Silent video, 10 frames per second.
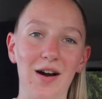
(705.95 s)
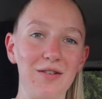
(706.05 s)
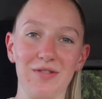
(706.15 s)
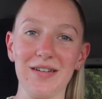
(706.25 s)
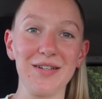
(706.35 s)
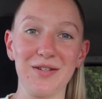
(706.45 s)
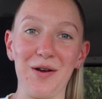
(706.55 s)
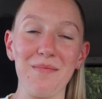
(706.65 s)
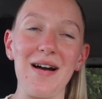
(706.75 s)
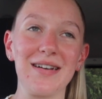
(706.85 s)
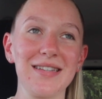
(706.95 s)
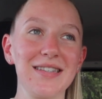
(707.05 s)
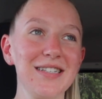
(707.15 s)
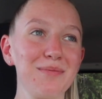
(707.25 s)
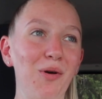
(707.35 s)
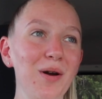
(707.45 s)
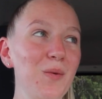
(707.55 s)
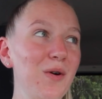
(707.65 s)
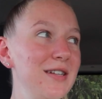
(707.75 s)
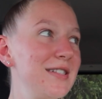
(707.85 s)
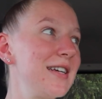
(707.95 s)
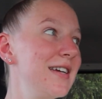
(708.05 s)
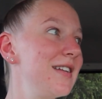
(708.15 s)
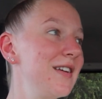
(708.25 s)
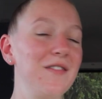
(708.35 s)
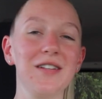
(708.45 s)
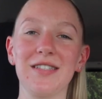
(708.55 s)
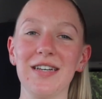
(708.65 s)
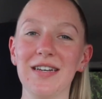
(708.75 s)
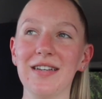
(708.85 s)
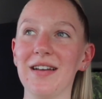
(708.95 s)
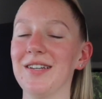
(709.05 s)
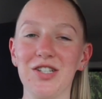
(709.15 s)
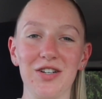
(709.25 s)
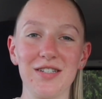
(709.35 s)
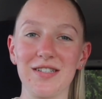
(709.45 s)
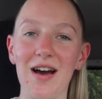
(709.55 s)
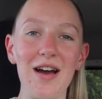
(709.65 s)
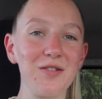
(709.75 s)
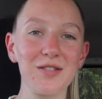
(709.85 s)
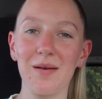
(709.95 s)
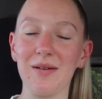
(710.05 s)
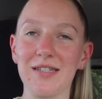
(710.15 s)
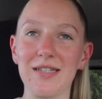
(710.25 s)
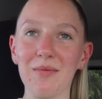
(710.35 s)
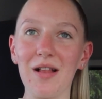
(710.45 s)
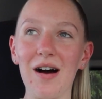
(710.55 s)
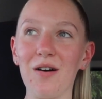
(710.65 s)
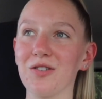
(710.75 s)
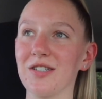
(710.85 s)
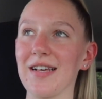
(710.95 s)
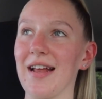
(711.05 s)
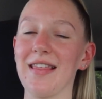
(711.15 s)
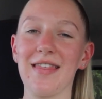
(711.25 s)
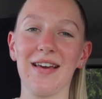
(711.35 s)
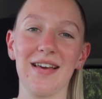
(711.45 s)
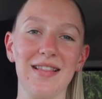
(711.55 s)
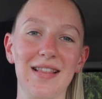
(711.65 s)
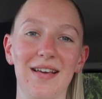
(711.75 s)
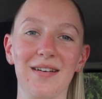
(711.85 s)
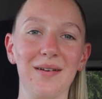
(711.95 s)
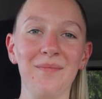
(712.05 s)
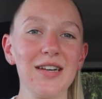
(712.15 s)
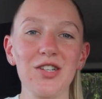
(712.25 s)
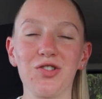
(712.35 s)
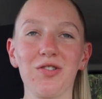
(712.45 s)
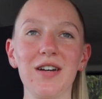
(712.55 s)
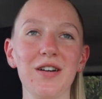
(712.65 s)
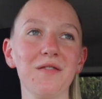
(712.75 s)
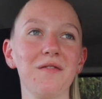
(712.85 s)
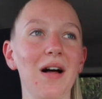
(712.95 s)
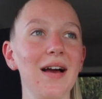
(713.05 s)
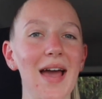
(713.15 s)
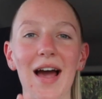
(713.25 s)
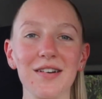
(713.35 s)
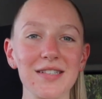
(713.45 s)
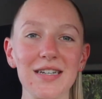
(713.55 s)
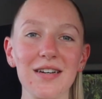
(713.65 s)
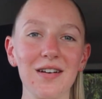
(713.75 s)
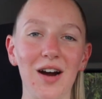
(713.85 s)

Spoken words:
I really don't mind at this point what it's in, if it's in interior design or something similar, or just anything in the industry of like housing.